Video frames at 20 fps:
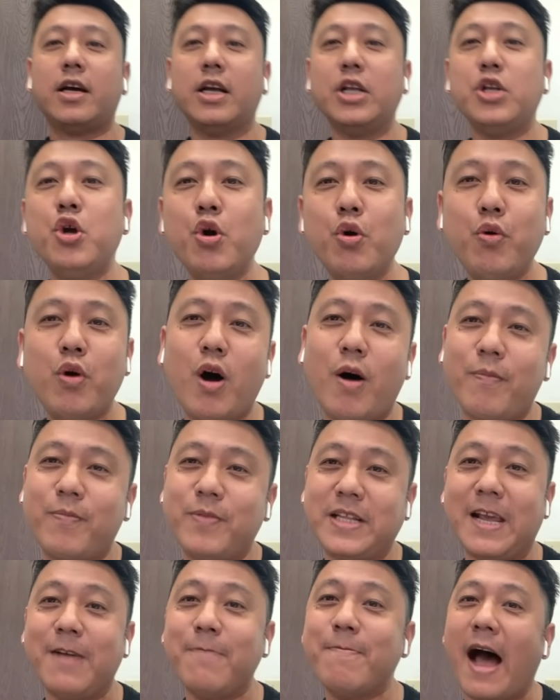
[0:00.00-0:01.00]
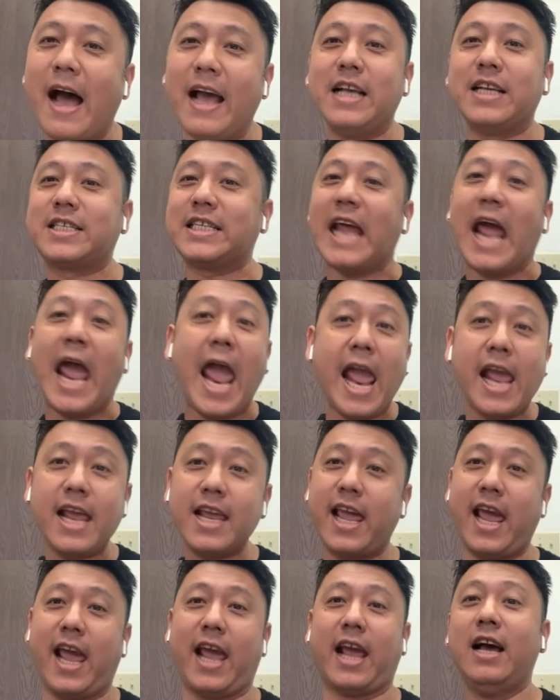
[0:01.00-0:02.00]
Europe demand is
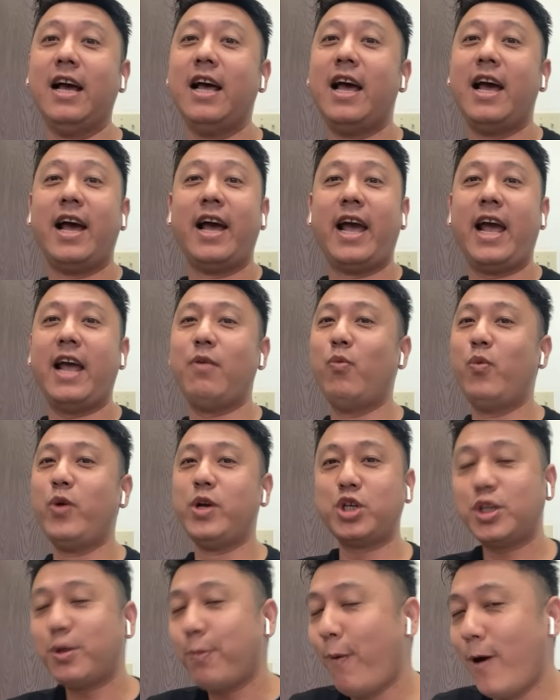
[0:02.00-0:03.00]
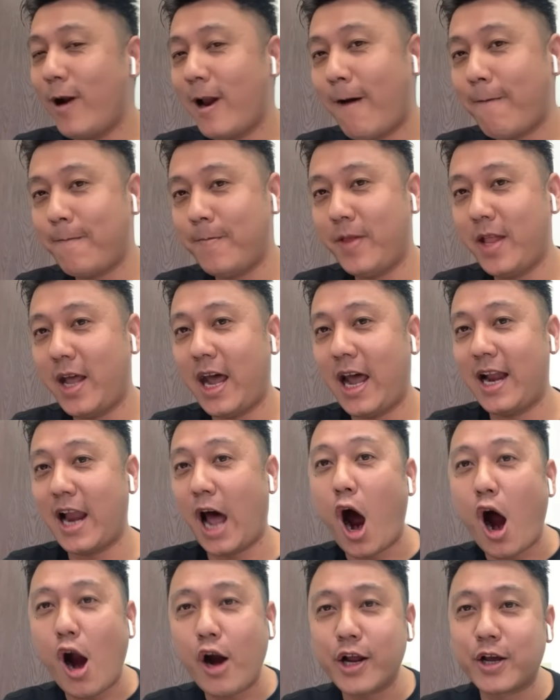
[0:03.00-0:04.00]
tanking, and we just put up an
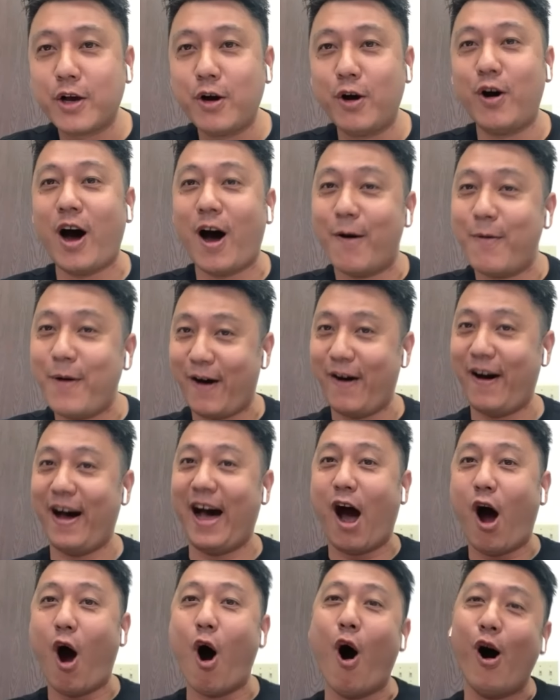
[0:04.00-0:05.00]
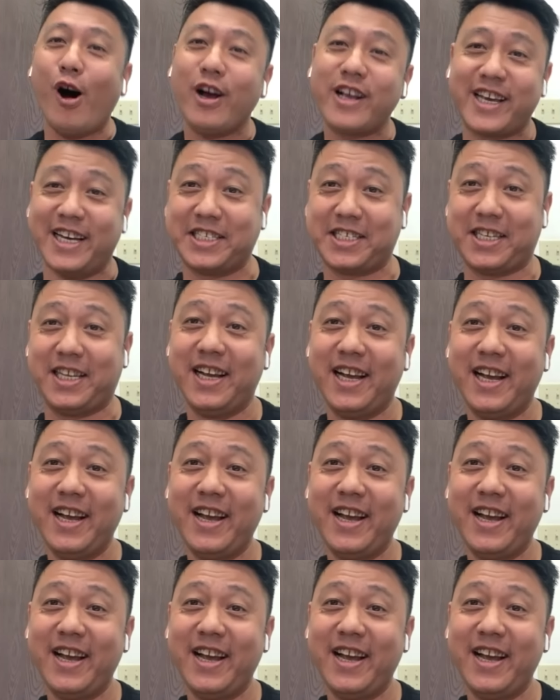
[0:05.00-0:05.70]
article about August.